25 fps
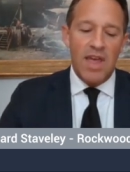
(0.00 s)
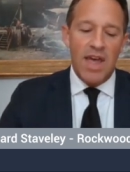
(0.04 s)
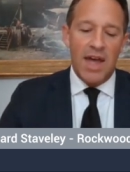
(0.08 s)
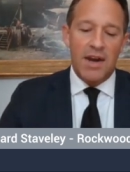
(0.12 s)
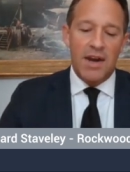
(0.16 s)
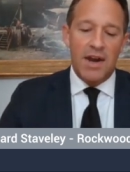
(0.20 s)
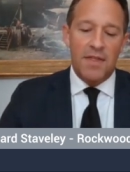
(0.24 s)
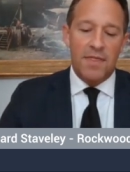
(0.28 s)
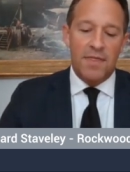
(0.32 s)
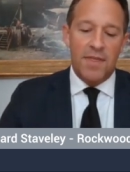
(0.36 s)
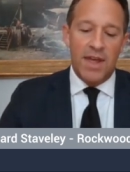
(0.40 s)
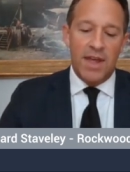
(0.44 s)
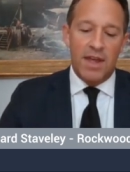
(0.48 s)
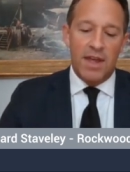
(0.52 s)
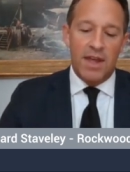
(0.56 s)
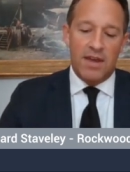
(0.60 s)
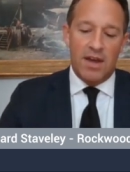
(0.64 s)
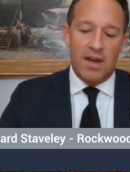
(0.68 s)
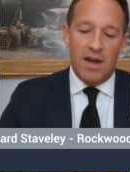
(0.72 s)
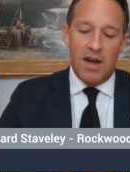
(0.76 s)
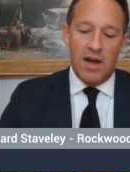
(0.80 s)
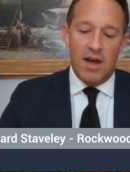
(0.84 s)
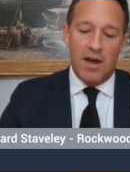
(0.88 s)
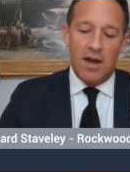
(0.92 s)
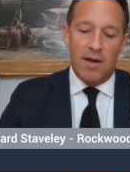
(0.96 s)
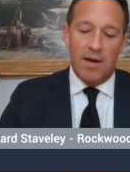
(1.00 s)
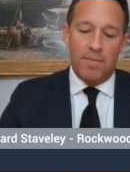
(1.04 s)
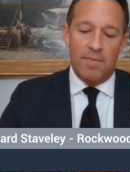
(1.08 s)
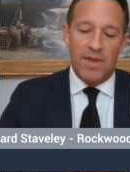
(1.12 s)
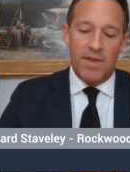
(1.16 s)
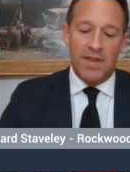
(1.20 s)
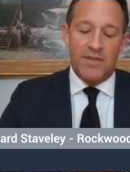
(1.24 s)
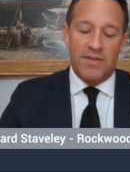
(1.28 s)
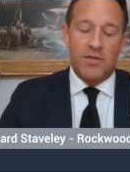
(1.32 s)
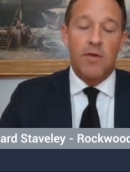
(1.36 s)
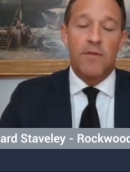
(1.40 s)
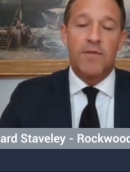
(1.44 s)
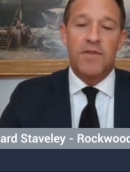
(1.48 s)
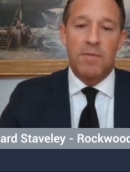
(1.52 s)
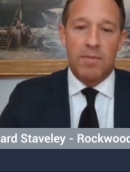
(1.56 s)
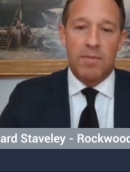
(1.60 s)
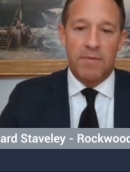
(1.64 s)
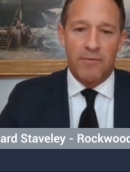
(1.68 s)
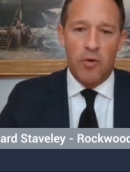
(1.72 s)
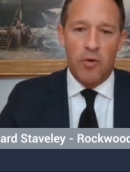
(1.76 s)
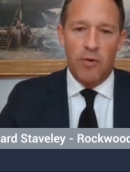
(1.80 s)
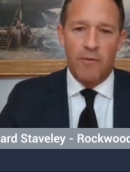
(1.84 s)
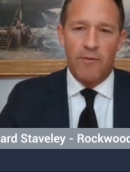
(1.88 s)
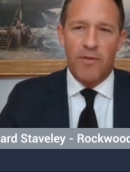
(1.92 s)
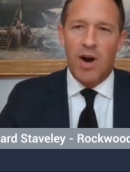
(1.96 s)
I think it's obviously
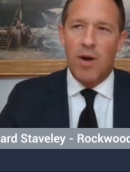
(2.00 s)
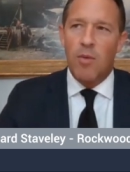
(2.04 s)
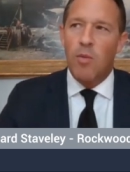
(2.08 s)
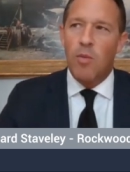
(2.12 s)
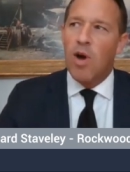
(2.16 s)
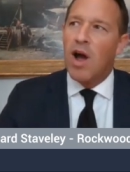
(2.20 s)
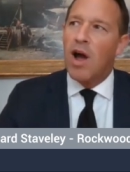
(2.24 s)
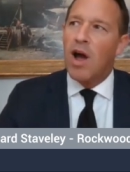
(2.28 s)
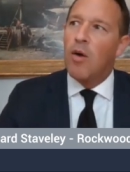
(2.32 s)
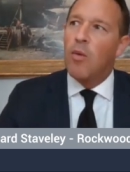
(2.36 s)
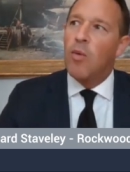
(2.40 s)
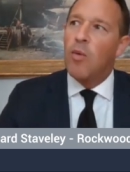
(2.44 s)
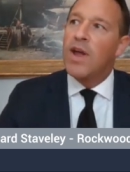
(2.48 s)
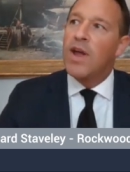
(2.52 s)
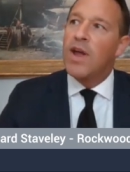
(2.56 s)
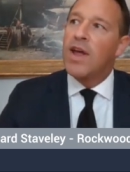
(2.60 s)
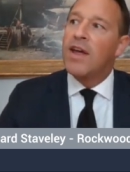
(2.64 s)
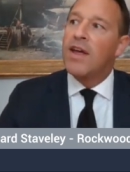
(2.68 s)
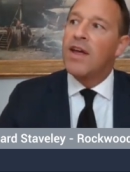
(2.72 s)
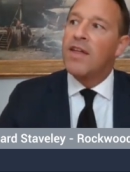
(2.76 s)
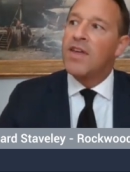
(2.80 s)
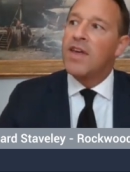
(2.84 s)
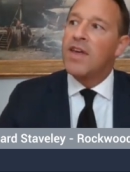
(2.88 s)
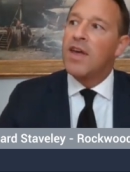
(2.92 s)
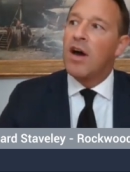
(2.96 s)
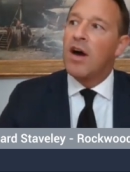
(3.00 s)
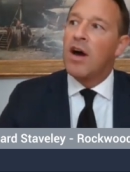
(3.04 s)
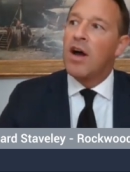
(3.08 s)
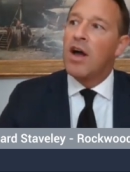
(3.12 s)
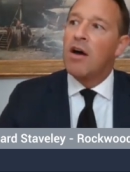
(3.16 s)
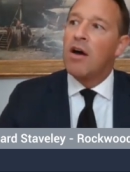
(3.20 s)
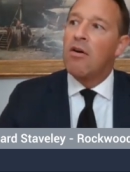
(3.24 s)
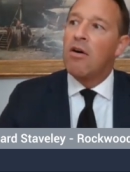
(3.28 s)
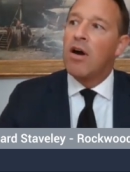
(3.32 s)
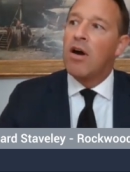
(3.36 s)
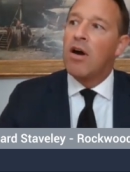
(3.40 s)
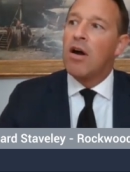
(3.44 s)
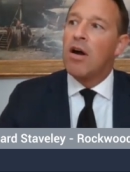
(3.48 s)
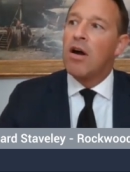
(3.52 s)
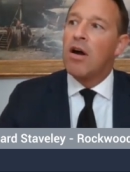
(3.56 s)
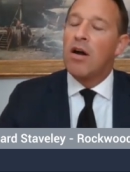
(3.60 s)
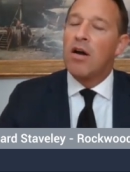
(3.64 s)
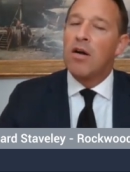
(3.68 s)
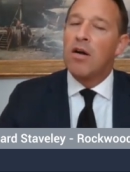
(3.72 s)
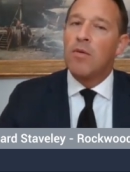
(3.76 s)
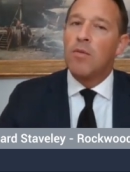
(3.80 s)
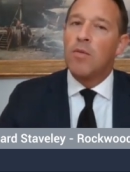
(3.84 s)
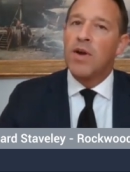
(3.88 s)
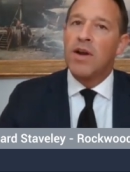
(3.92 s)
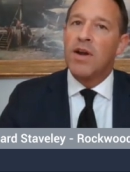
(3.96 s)
performed very well. We're
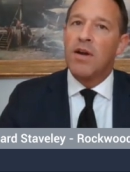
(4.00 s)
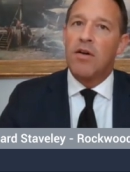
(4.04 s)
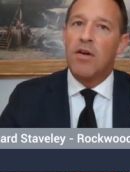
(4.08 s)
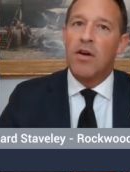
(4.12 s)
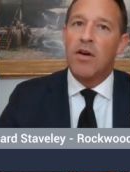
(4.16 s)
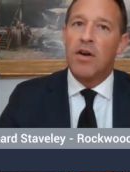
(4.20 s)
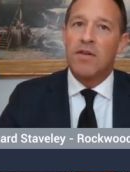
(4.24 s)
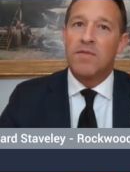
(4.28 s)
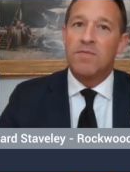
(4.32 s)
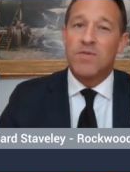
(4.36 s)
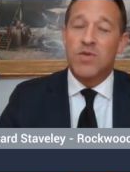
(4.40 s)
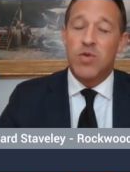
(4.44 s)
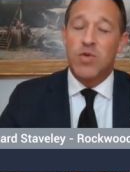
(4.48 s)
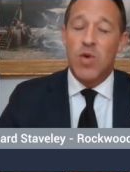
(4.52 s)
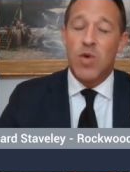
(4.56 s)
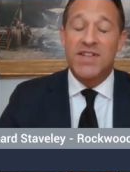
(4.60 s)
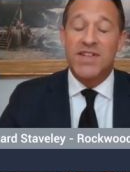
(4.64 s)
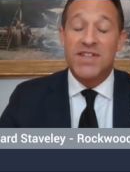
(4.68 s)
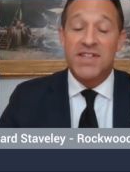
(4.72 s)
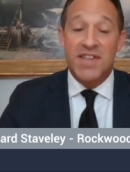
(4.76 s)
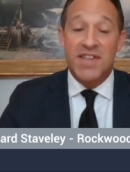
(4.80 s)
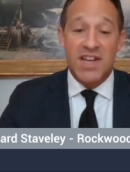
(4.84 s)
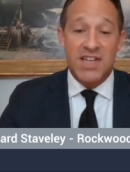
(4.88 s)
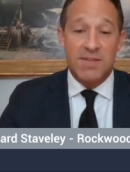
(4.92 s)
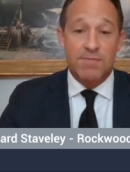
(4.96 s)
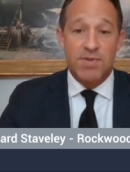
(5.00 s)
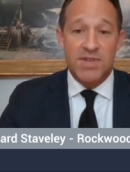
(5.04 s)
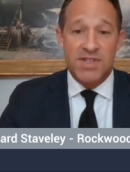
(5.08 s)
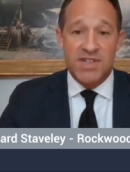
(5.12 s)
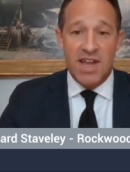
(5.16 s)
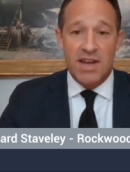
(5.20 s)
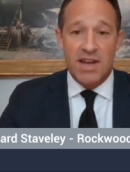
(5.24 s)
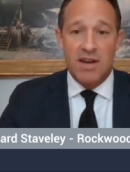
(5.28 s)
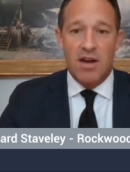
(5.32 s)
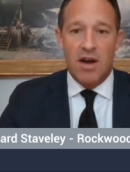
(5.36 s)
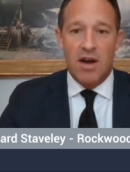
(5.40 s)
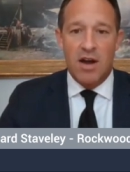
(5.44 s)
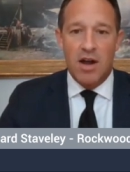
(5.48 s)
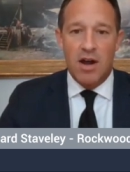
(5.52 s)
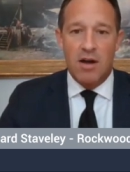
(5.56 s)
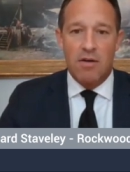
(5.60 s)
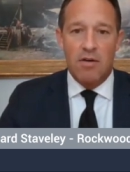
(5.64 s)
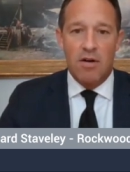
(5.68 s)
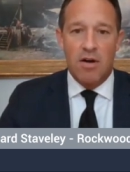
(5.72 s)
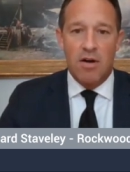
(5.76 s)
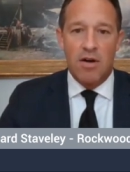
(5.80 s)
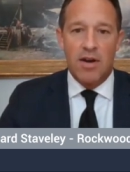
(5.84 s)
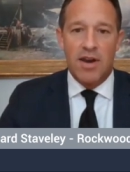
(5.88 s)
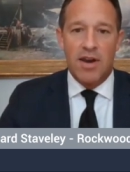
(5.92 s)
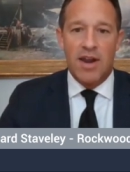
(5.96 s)
on a 26%
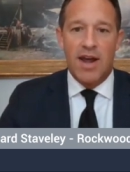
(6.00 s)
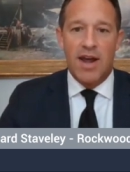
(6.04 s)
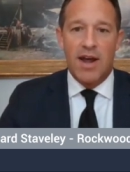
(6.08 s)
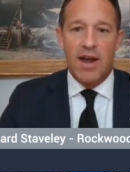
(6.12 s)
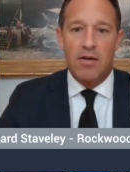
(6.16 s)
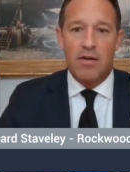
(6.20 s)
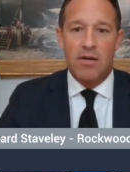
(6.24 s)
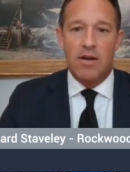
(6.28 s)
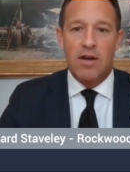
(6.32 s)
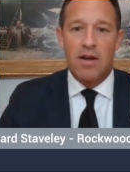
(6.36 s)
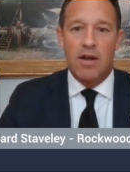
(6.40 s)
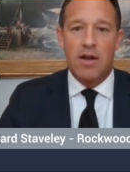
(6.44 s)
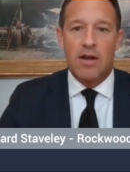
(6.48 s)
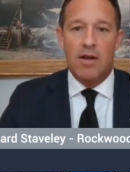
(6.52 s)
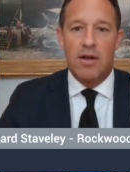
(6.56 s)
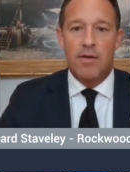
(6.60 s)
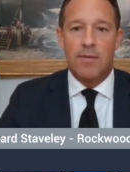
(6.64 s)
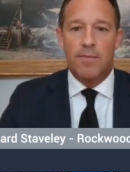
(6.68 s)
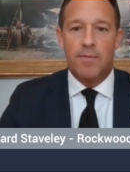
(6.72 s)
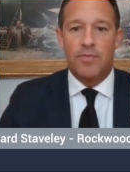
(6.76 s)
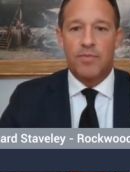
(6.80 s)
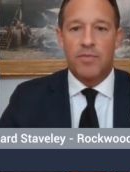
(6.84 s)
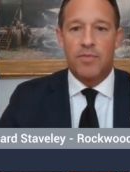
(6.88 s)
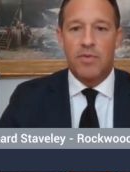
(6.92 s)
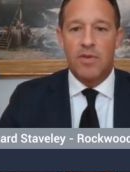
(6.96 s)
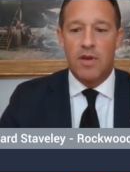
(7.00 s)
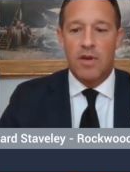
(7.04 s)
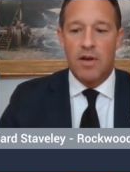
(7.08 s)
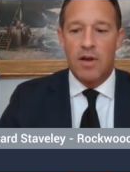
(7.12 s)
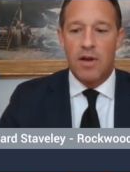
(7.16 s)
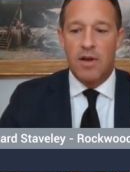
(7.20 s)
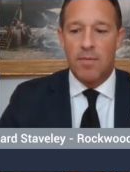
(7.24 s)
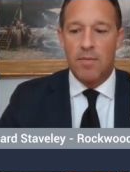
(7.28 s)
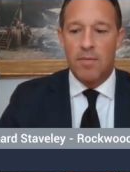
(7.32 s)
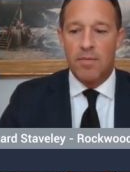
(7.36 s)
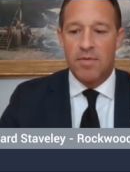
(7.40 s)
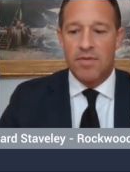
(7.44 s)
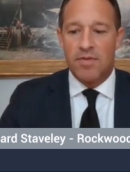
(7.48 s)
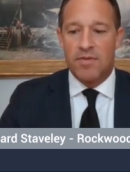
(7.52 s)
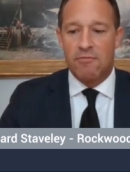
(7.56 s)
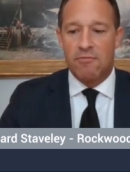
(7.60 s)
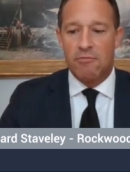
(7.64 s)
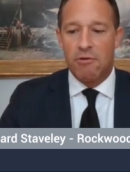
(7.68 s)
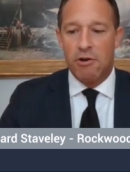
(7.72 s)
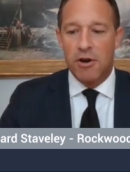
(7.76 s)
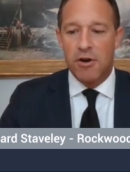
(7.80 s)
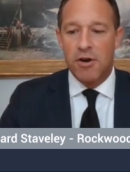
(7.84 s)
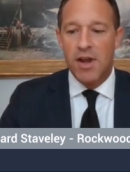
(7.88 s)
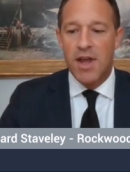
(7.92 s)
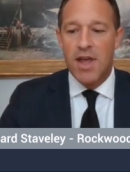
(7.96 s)
IRR now
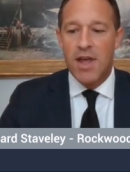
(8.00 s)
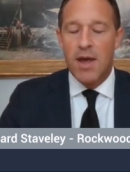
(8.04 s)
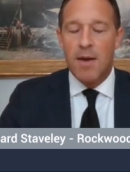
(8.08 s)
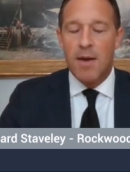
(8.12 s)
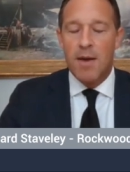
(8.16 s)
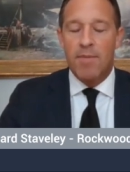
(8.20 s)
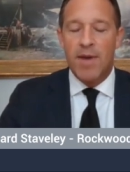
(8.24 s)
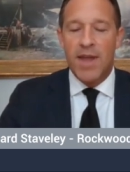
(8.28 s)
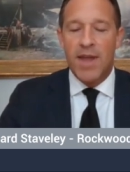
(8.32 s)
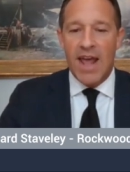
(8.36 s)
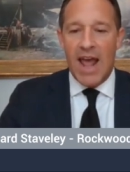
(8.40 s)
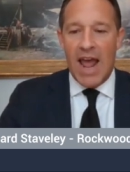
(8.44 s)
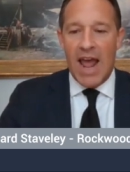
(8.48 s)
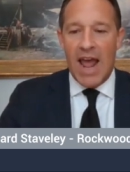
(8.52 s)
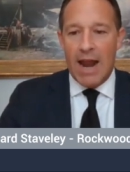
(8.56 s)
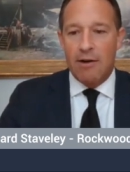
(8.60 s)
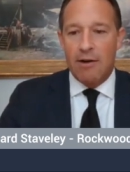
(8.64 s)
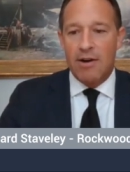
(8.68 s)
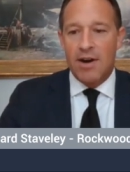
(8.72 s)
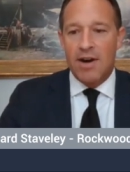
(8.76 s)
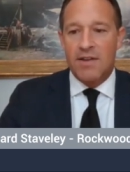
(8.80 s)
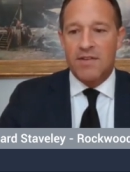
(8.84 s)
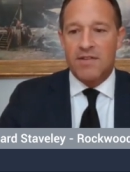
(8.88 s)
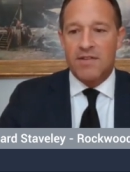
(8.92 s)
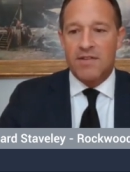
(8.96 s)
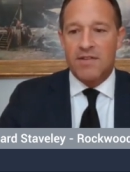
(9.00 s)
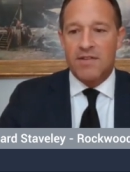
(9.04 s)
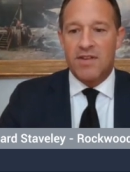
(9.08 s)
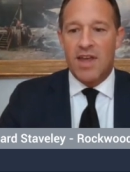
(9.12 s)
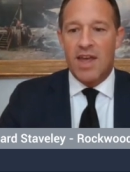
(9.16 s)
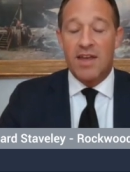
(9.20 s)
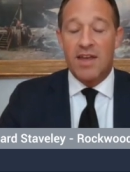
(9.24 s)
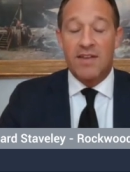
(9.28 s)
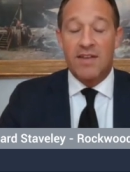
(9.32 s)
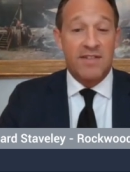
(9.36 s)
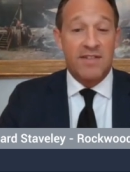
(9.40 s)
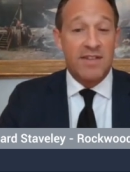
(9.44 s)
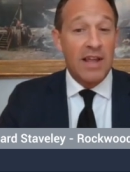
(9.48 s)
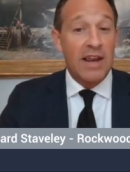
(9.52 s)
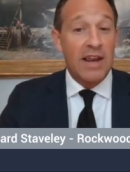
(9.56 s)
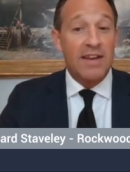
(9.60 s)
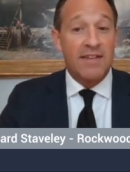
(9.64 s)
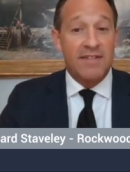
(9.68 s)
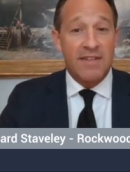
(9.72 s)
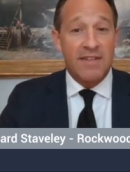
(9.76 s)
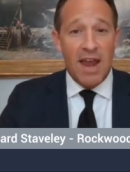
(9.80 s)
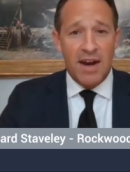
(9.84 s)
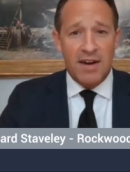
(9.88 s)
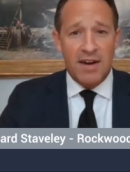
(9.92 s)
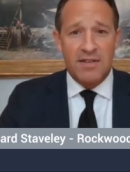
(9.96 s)
through. Peter Harris, still
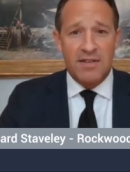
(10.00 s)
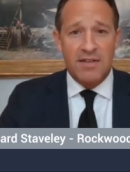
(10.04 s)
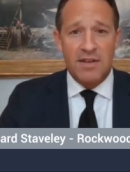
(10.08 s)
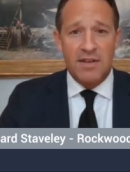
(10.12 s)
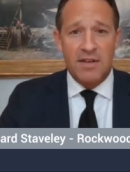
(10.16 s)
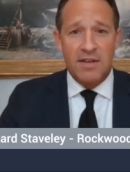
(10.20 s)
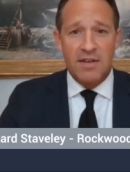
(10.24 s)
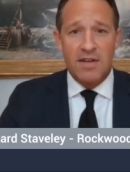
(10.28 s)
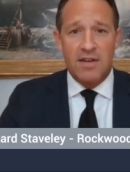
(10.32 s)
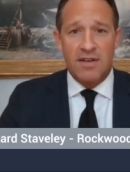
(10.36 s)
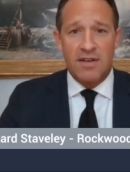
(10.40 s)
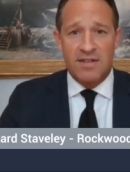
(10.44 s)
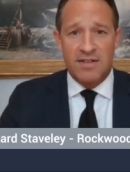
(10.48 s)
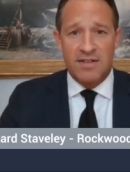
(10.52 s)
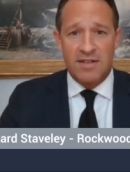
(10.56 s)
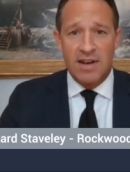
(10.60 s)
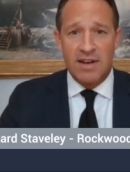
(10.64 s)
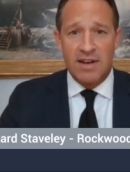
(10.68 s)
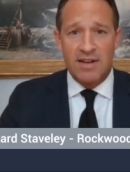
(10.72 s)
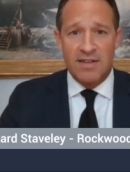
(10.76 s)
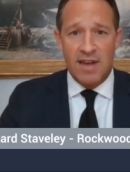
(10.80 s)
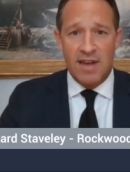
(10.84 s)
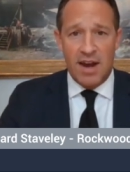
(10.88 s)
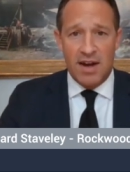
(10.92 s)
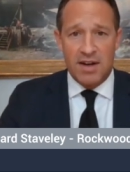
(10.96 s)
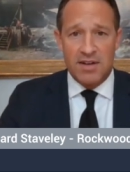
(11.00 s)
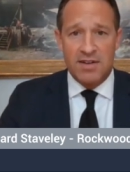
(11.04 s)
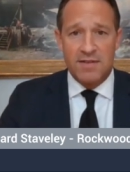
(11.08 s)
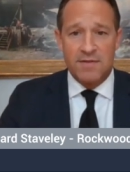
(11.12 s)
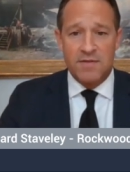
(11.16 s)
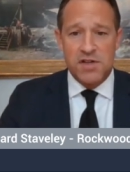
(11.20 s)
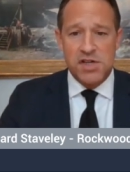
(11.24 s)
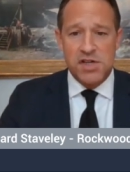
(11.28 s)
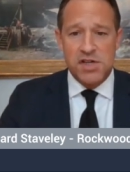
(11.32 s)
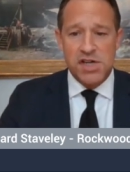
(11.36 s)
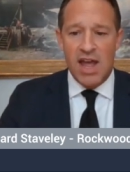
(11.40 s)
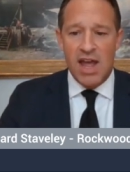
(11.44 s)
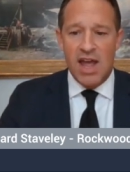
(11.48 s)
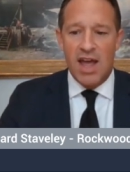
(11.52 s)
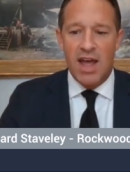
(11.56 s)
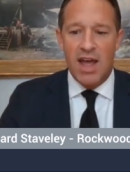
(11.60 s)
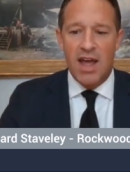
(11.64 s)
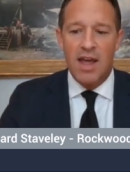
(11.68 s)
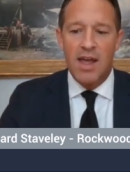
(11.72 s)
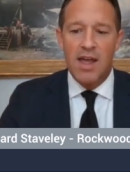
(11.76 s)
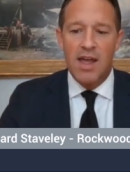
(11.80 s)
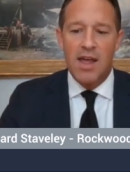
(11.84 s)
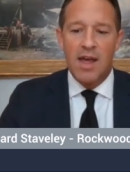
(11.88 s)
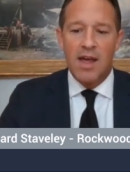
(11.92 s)
executive chair.